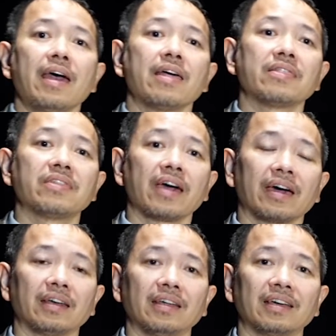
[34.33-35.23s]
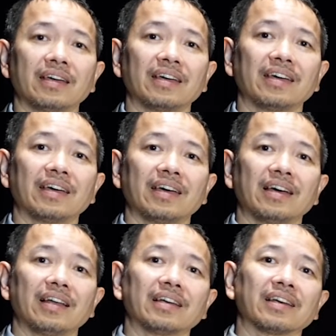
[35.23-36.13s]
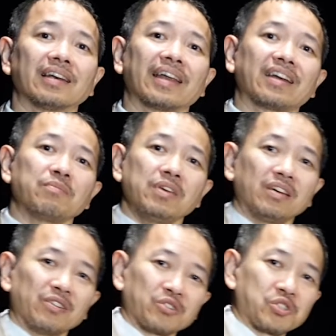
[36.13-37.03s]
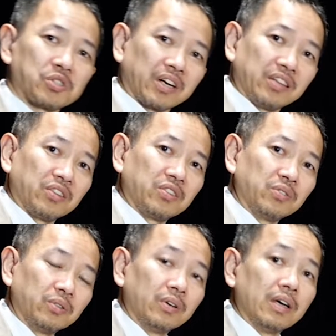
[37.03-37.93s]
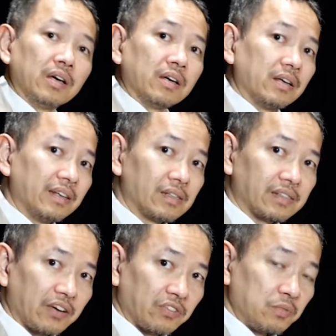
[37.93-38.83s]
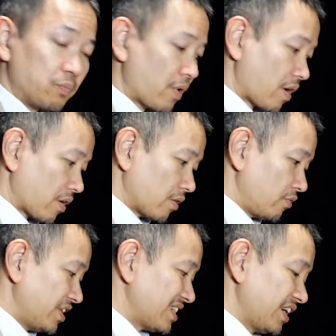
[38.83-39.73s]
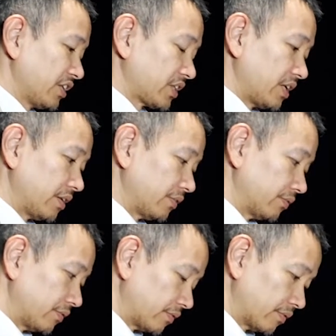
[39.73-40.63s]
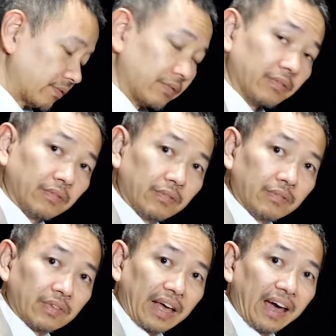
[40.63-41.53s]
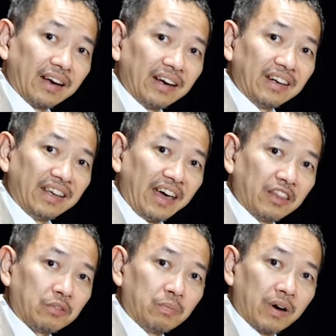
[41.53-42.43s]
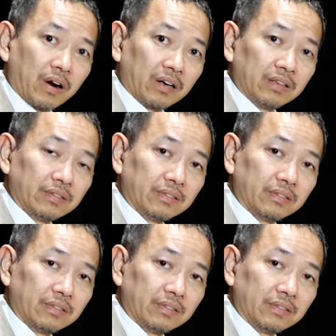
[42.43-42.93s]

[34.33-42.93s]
Then, let me go straight to the 7th bar, which is, and the 8th bar.